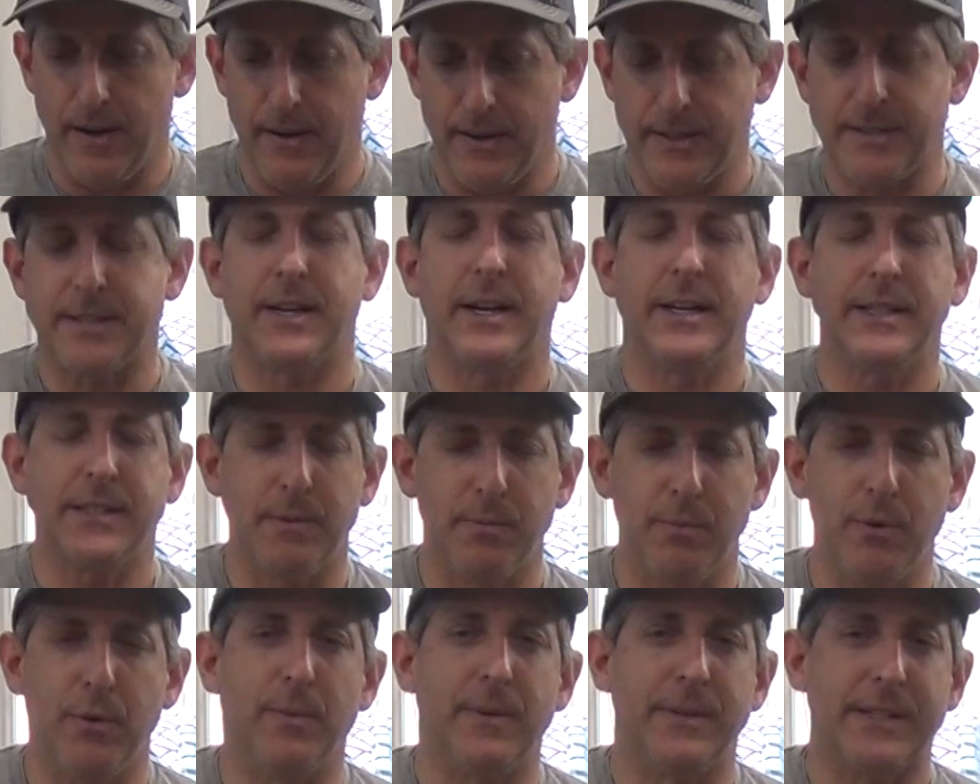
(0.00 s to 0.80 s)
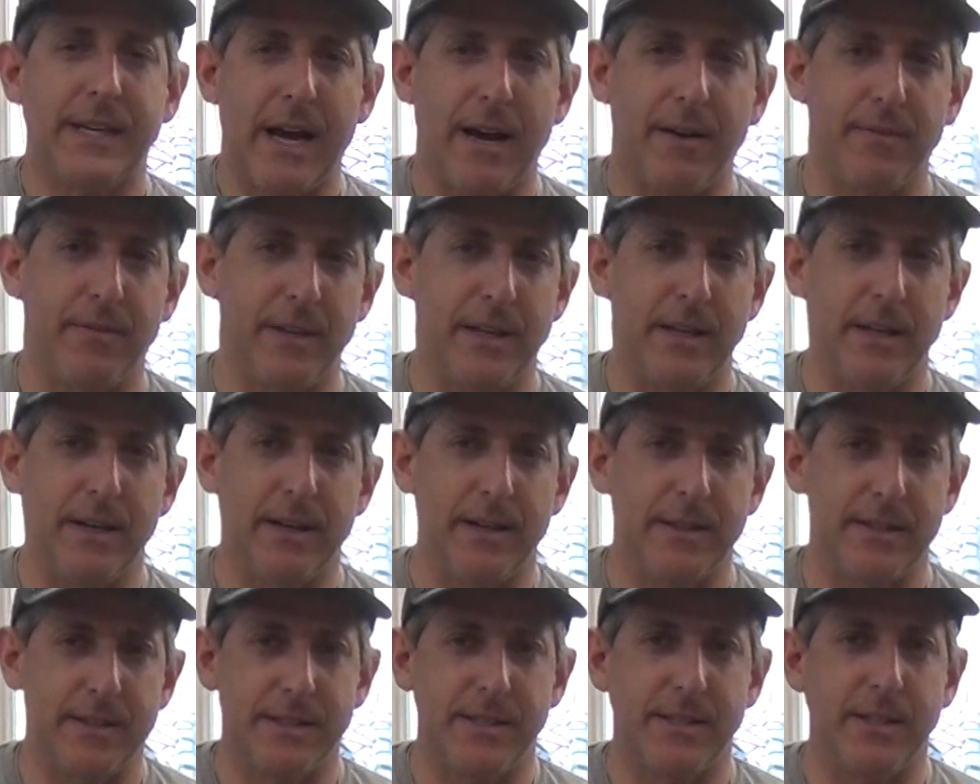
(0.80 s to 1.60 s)
It's a nice improvement to have
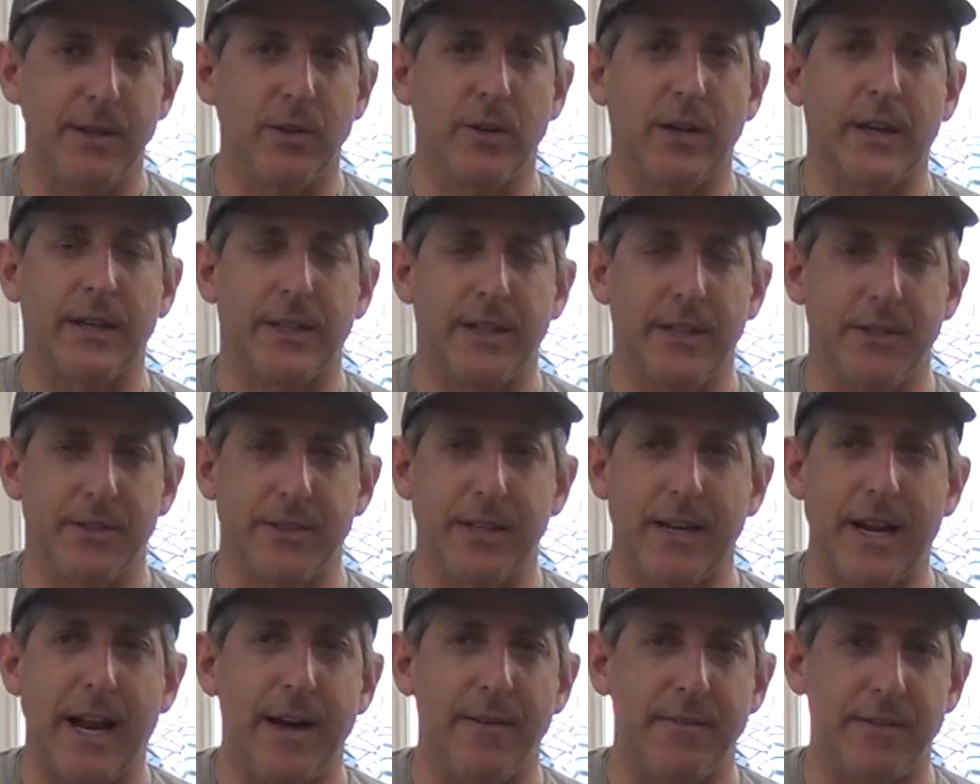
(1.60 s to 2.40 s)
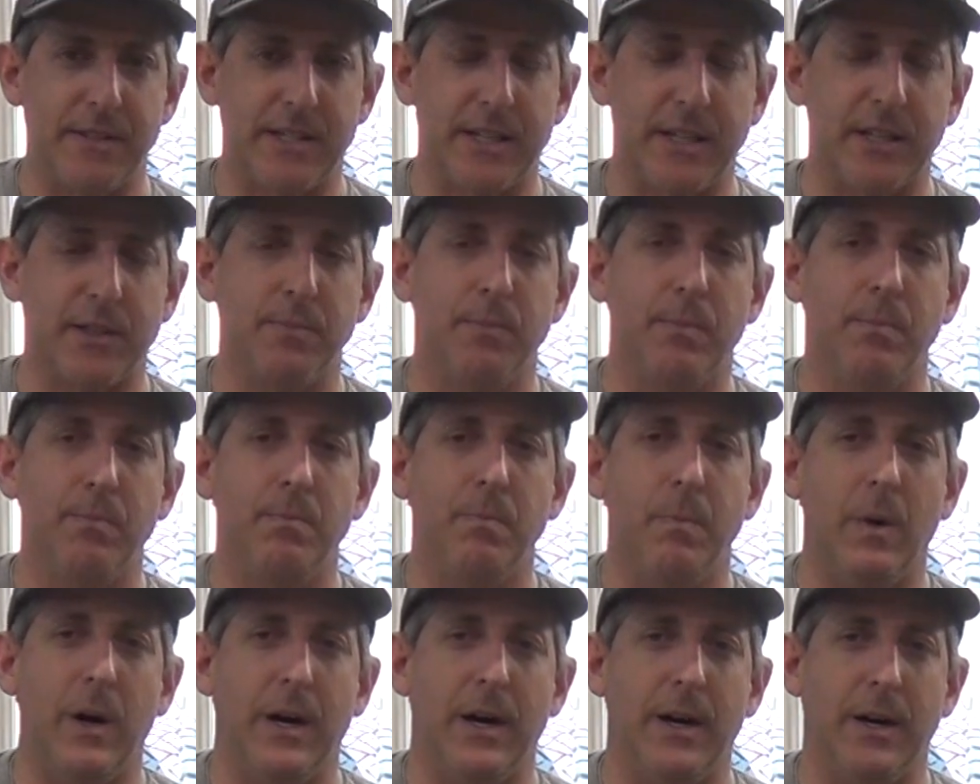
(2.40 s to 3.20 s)
the steel cut gears and have the
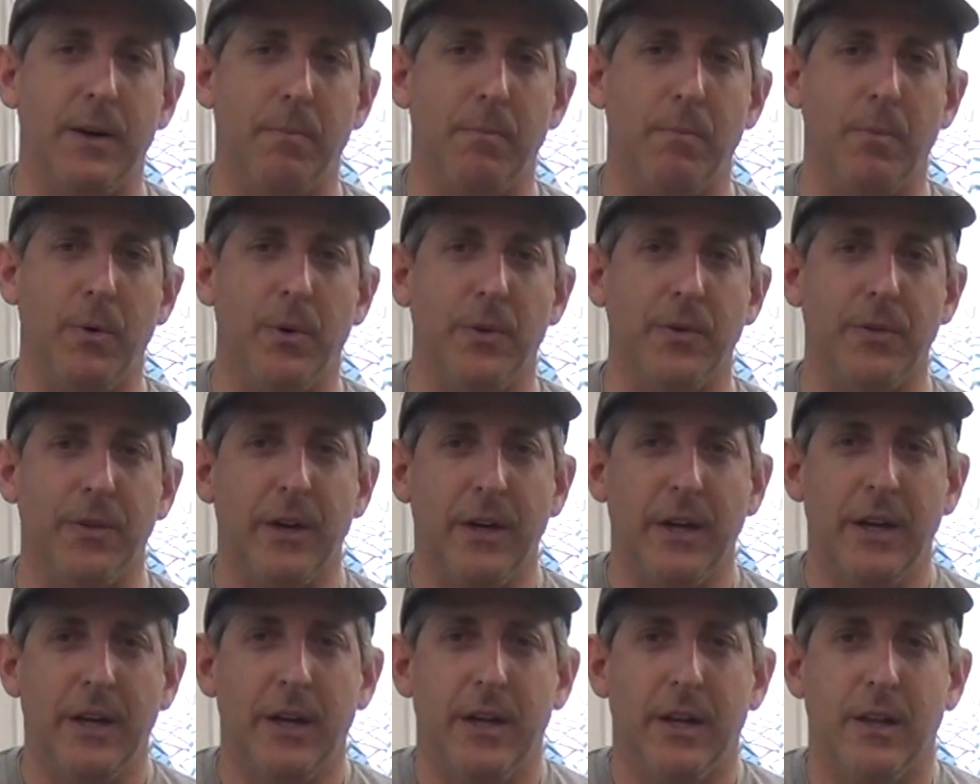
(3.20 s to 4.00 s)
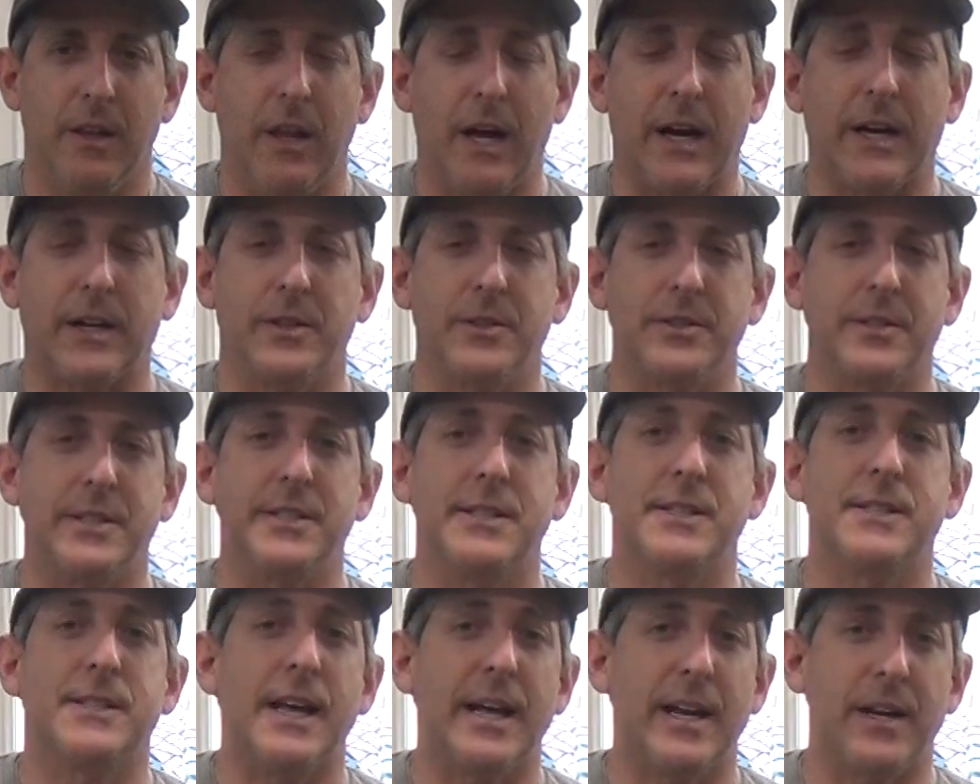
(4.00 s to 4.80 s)
6-bolt lockers
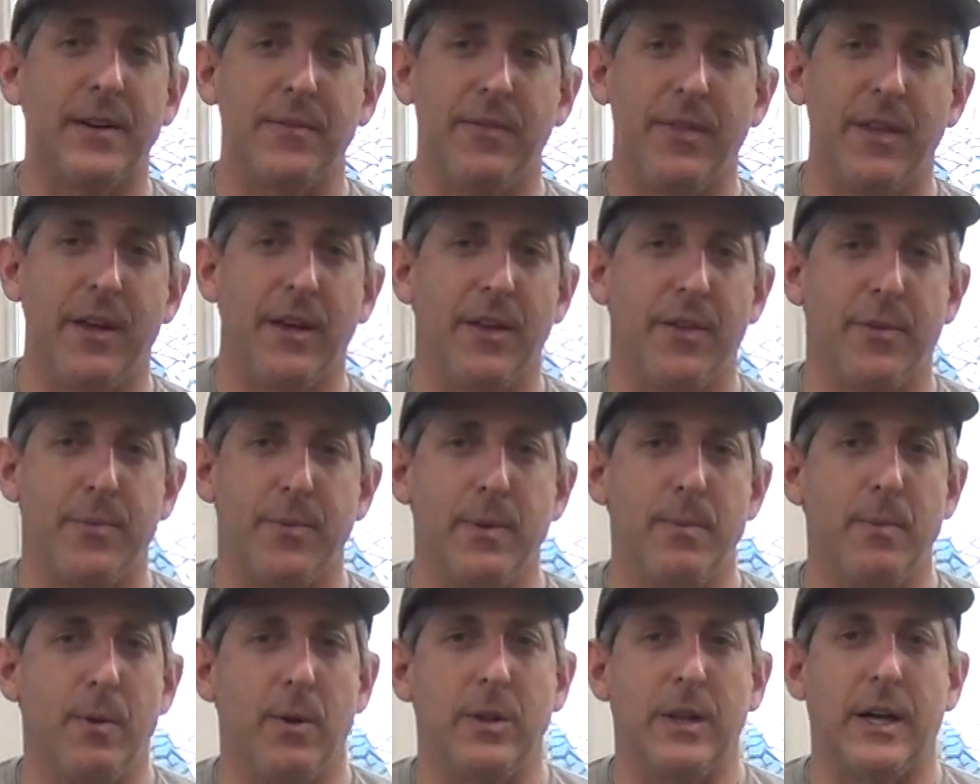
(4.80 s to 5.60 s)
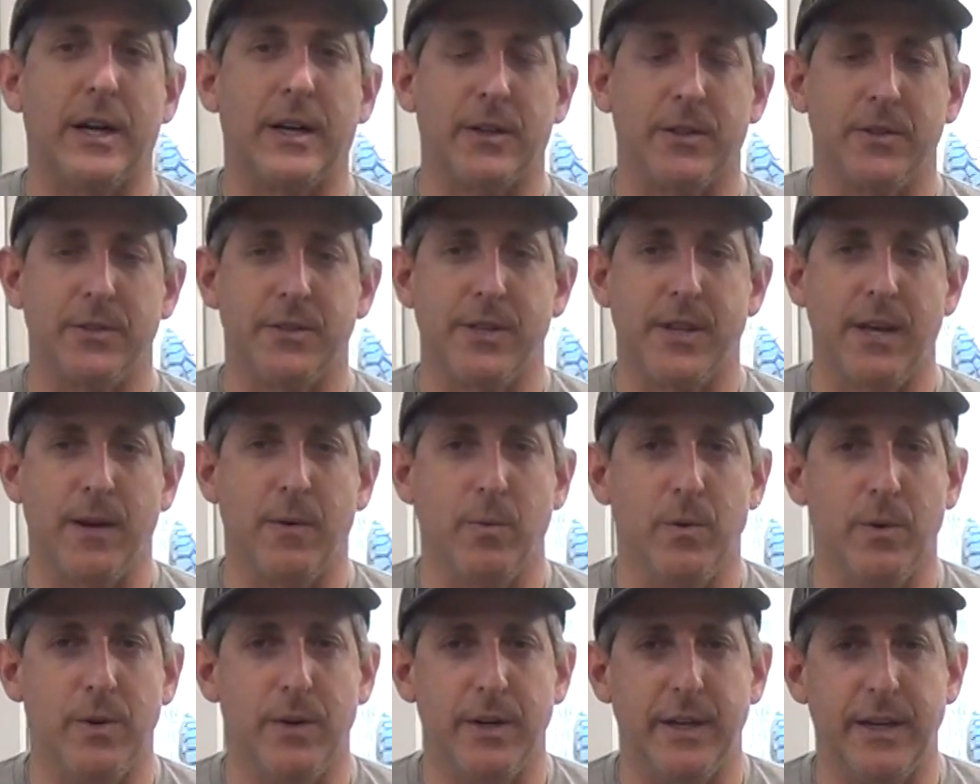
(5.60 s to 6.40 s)
instead of the 3-bolt lockers that
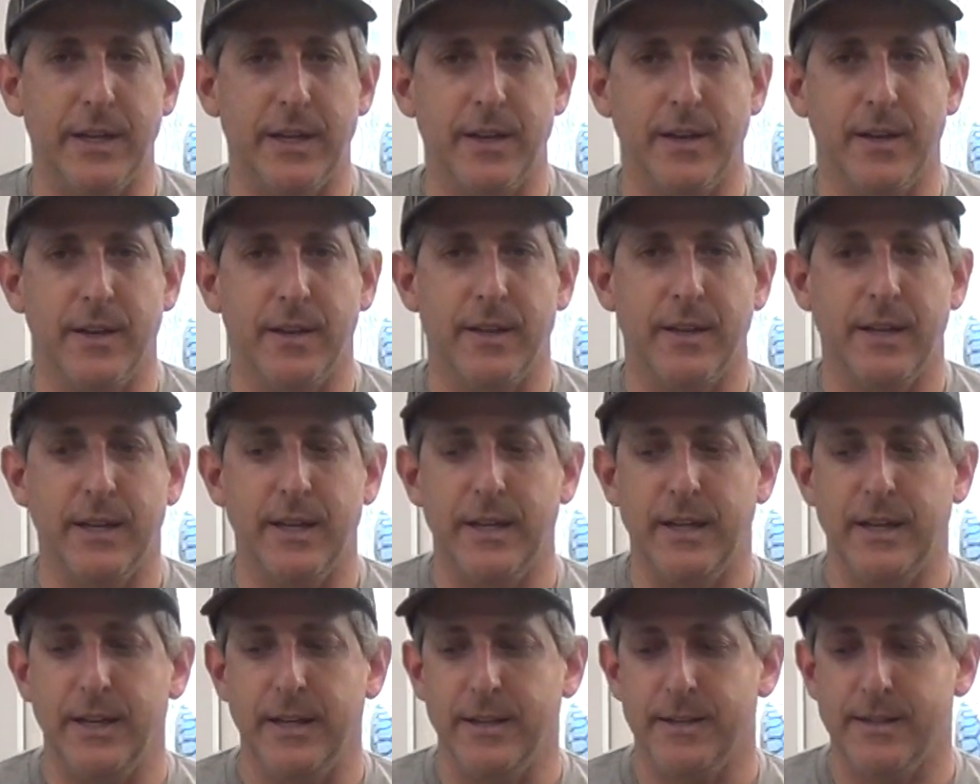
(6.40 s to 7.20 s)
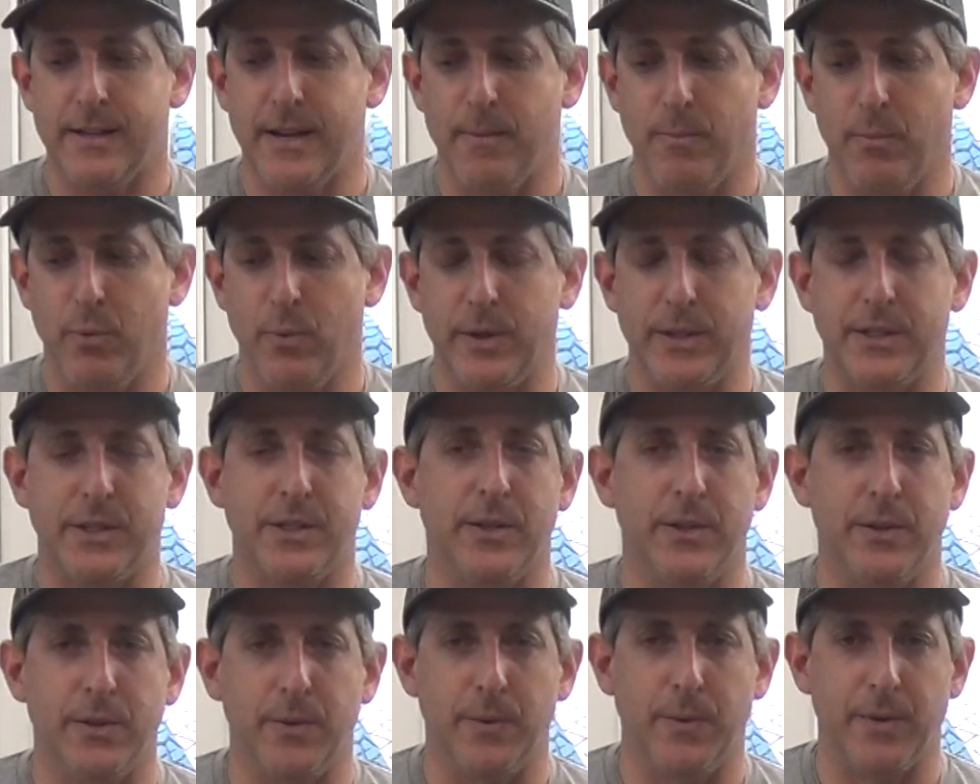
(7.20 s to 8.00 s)
were in the
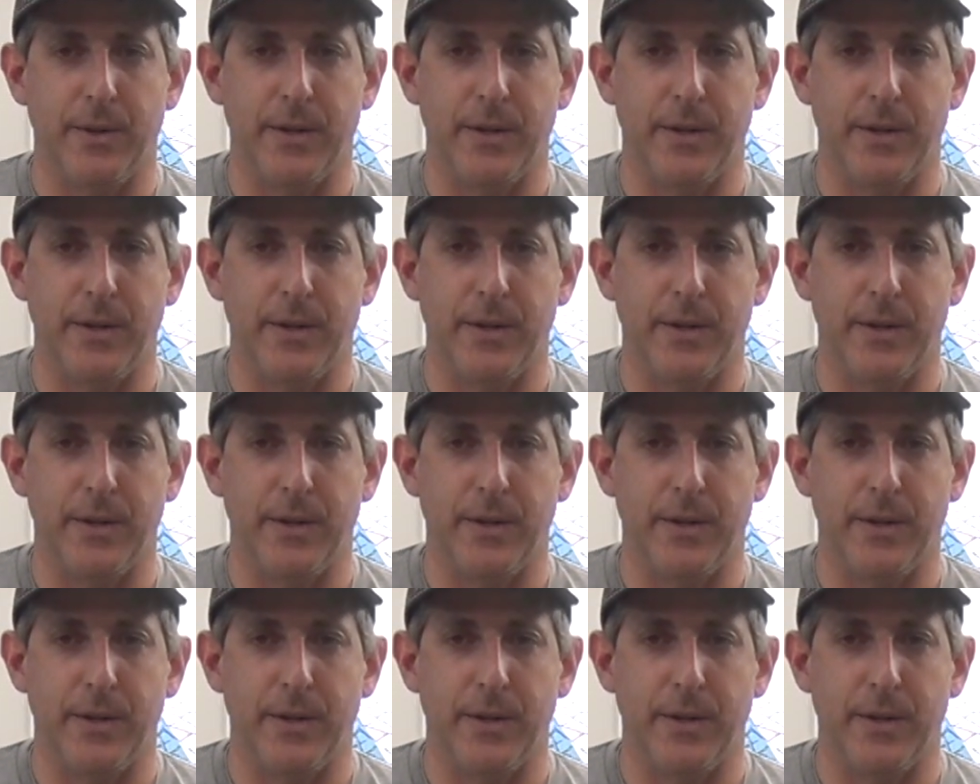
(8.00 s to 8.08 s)
10.2.